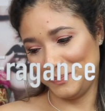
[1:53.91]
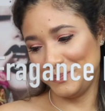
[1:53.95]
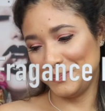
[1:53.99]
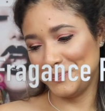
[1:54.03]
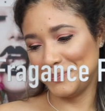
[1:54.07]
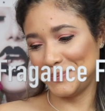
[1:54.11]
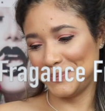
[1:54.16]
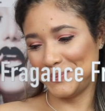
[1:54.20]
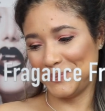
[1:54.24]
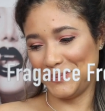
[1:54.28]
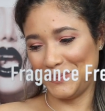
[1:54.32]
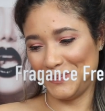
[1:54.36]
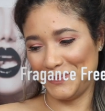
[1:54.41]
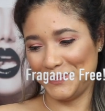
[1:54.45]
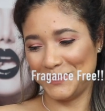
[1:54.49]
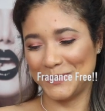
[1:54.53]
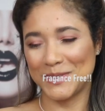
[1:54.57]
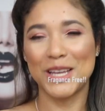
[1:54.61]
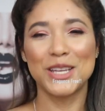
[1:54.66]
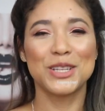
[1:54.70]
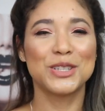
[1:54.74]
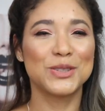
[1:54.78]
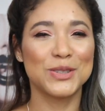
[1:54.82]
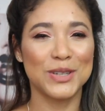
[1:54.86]
Hmm.
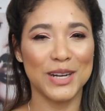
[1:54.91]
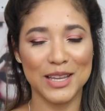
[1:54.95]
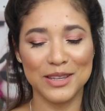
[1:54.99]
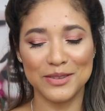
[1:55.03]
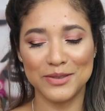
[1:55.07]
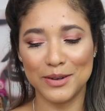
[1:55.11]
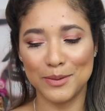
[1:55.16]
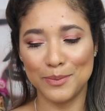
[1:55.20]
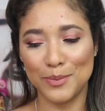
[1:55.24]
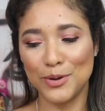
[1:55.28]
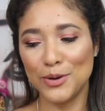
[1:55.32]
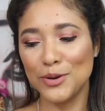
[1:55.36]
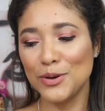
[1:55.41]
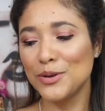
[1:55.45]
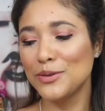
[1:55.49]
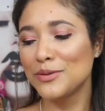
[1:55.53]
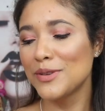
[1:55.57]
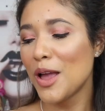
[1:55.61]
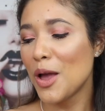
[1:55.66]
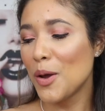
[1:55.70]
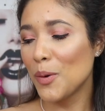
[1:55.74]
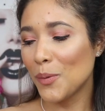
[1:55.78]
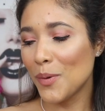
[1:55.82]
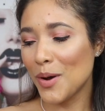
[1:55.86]
Transfer
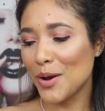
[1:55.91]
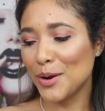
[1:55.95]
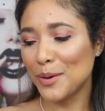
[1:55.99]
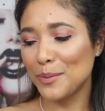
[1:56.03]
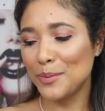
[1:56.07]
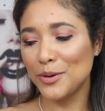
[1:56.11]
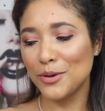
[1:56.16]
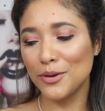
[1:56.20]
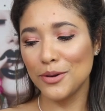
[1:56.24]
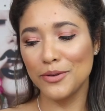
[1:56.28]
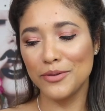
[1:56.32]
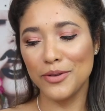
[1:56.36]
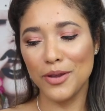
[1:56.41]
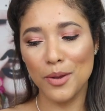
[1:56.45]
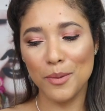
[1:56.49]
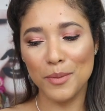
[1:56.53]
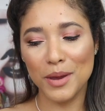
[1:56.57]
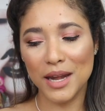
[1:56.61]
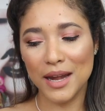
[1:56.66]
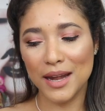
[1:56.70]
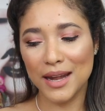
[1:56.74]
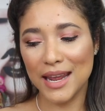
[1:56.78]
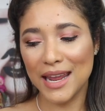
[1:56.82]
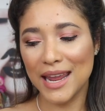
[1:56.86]
proof, waterproof,
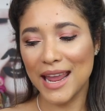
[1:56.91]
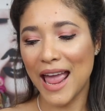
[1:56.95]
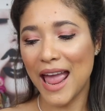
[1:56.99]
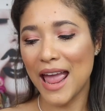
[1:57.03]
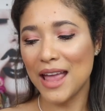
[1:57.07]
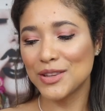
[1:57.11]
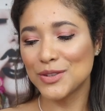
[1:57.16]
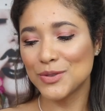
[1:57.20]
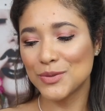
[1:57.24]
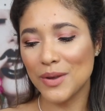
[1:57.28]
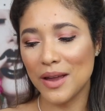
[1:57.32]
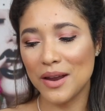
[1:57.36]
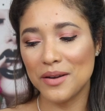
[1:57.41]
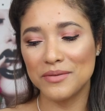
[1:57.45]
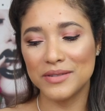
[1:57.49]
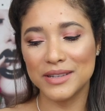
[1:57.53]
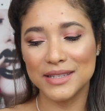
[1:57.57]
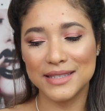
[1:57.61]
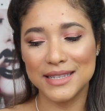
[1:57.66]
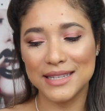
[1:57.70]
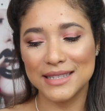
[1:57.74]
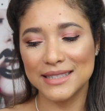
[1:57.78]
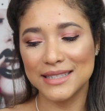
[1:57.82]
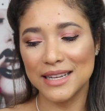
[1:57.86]
humidity, and sweat
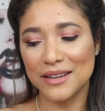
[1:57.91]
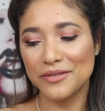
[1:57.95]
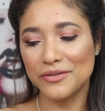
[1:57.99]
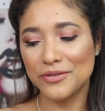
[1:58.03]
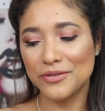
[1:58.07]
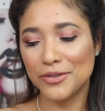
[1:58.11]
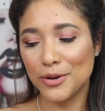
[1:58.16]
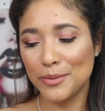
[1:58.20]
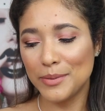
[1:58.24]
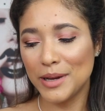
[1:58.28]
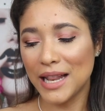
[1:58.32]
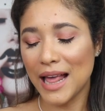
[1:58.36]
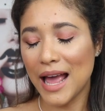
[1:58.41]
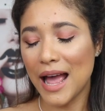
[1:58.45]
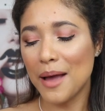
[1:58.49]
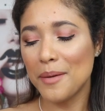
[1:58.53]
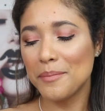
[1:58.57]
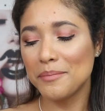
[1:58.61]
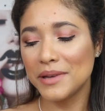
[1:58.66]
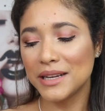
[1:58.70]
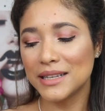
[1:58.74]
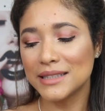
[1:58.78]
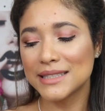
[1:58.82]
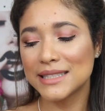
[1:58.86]
resistant formula
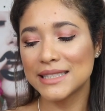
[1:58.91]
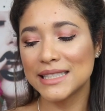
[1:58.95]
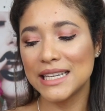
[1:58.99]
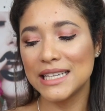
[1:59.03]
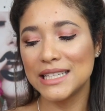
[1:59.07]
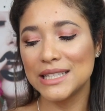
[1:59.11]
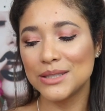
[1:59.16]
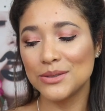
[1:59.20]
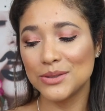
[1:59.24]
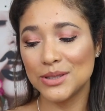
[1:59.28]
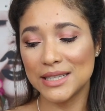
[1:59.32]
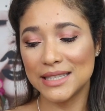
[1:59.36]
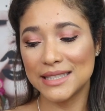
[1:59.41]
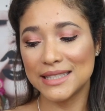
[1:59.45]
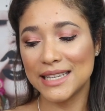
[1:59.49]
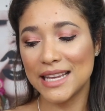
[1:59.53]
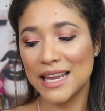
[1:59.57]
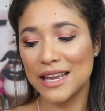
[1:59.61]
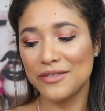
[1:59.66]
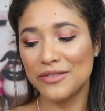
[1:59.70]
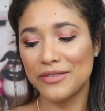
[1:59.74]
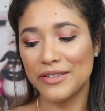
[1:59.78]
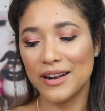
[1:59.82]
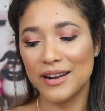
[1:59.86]
melts into the
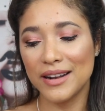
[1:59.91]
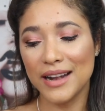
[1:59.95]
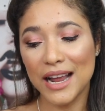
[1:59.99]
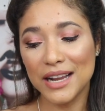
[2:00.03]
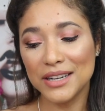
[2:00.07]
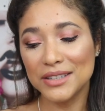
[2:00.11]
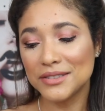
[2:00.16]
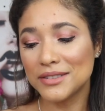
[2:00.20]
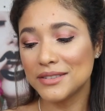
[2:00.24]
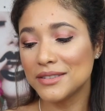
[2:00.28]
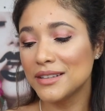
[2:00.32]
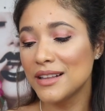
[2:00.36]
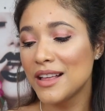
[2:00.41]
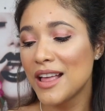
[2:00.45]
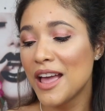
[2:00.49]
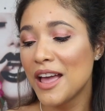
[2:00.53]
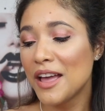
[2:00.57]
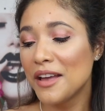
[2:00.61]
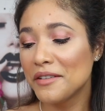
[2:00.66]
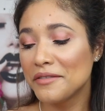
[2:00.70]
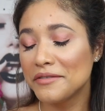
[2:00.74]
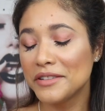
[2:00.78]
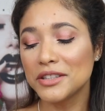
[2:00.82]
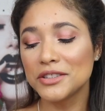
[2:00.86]
skin for natural
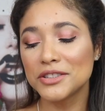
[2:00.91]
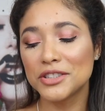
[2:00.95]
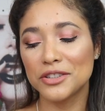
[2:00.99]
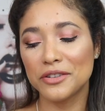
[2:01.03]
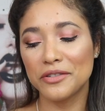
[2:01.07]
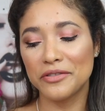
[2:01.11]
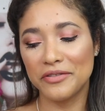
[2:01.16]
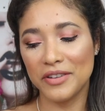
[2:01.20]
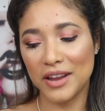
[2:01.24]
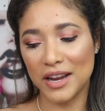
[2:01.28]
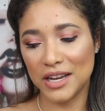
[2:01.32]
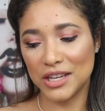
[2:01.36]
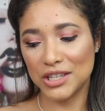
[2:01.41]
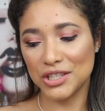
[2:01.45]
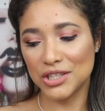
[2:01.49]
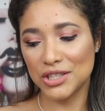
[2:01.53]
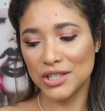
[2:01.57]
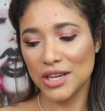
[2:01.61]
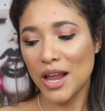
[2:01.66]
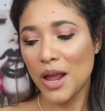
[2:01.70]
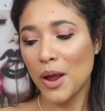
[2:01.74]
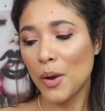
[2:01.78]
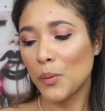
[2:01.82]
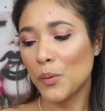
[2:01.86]
filter
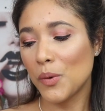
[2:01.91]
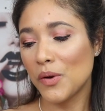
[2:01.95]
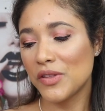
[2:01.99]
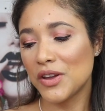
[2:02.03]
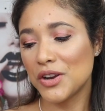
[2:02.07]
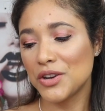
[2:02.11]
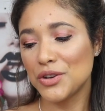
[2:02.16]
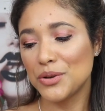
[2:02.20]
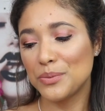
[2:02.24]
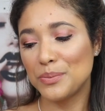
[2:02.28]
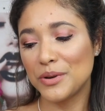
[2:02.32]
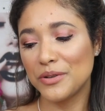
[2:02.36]
finish. Whether you